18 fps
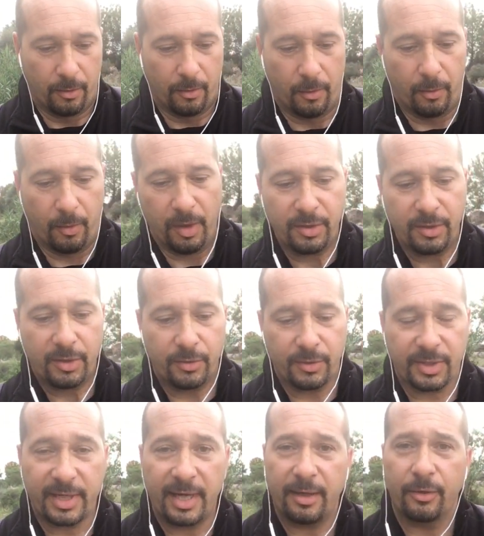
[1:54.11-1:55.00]
once you
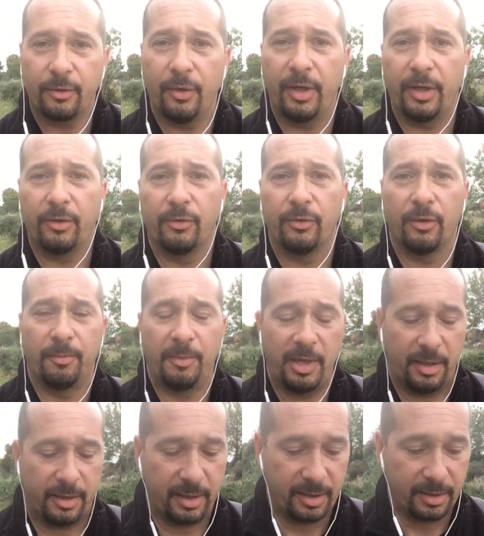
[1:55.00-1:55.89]
start going to the
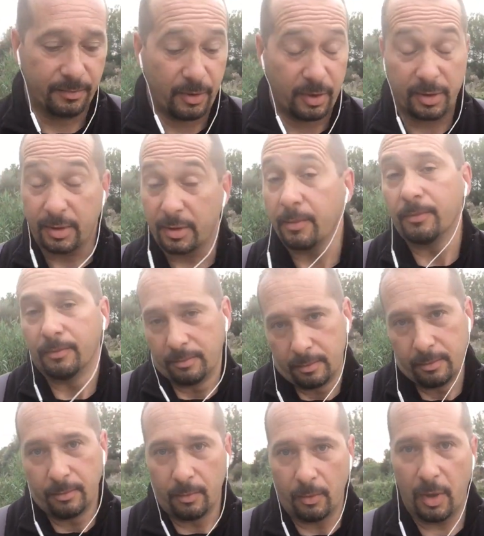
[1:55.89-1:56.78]
meetings, once
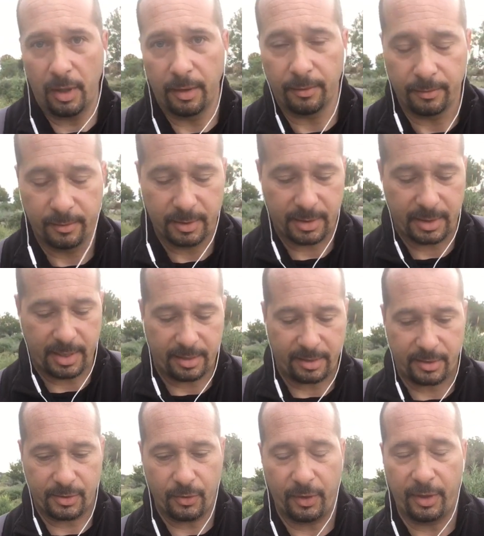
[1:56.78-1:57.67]
one
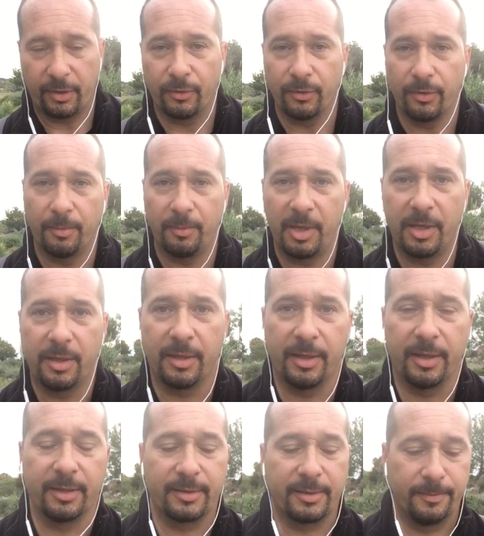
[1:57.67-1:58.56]
starts going to the
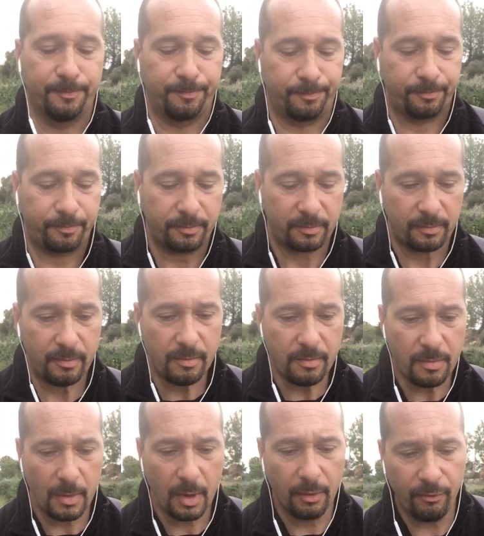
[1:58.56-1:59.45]
meetings,
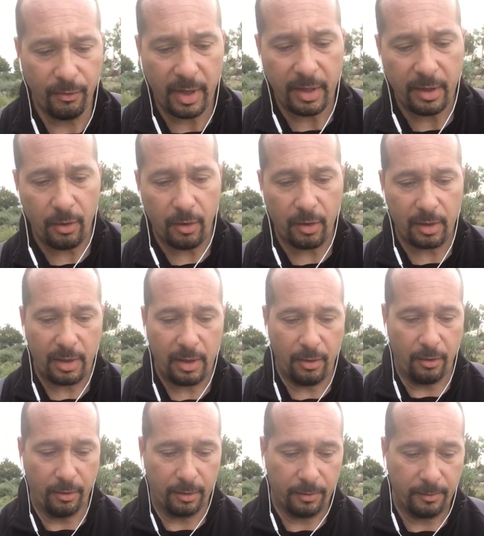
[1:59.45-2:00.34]
very early
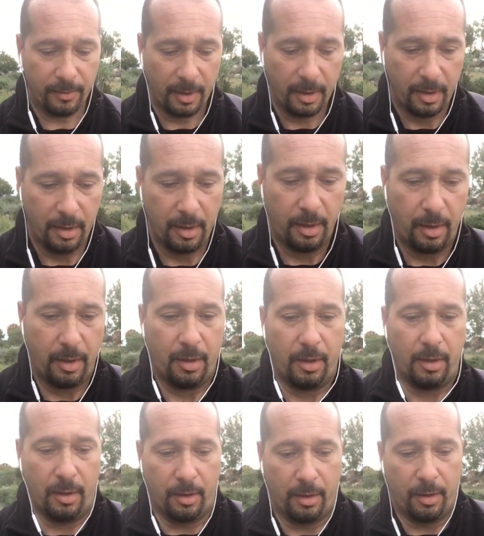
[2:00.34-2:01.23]
on,
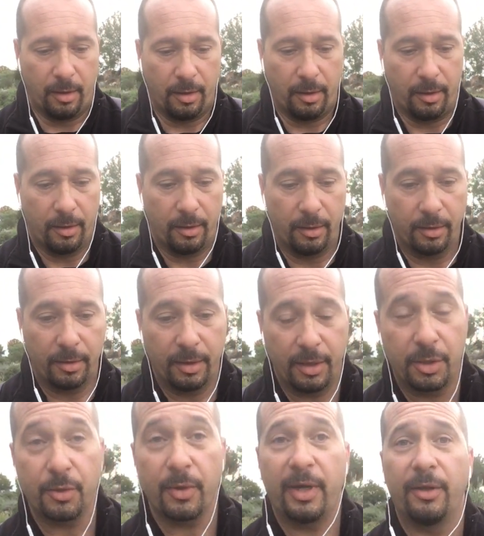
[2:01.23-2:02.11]

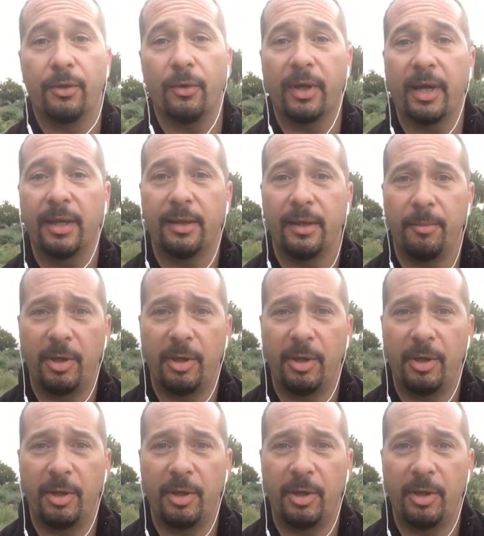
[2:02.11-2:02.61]
they're trying to get them